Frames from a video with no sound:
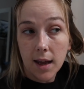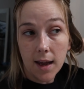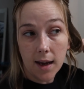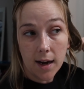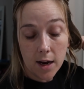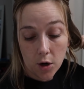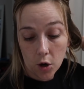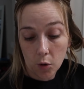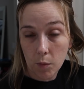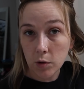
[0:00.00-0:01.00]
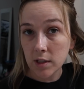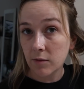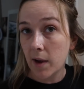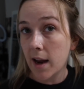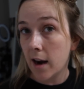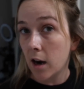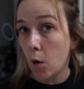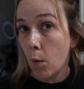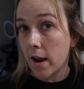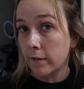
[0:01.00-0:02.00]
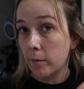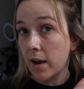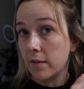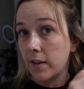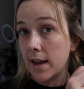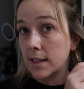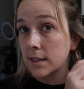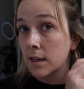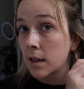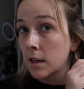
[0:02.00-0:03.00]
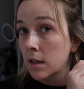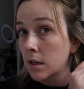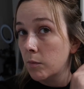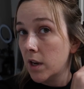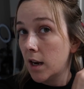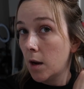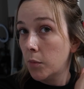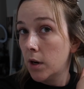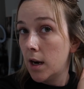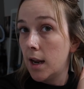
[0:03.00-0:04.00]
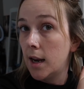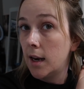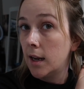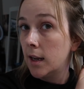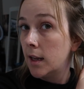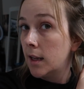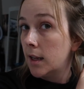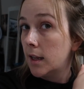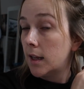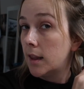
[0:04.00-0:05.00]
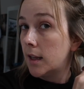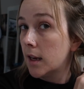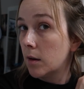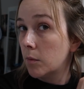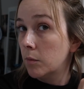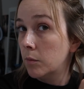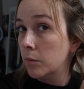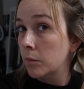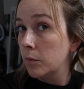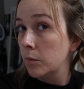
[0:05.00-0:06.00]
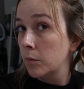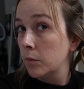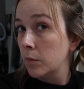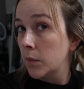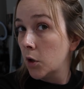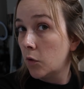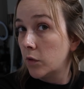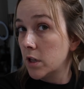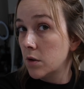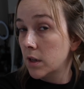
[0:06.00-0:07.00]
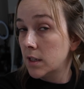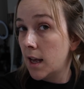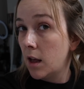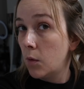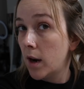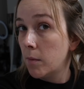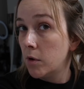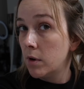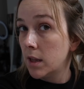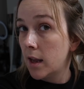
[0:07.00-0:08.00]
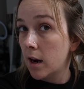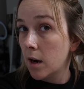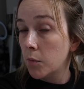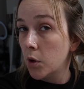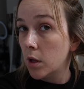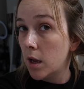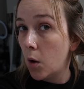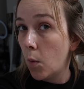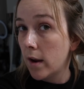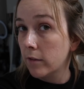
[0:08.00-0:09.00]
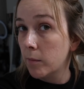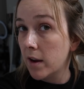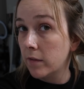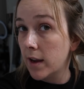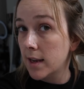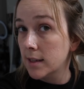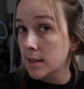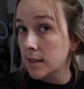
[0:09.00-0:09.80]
And I curl most of my hair away from my face, meaning I put it in and then, hopefully you can tell what I'm doing there, I pull it away from my face.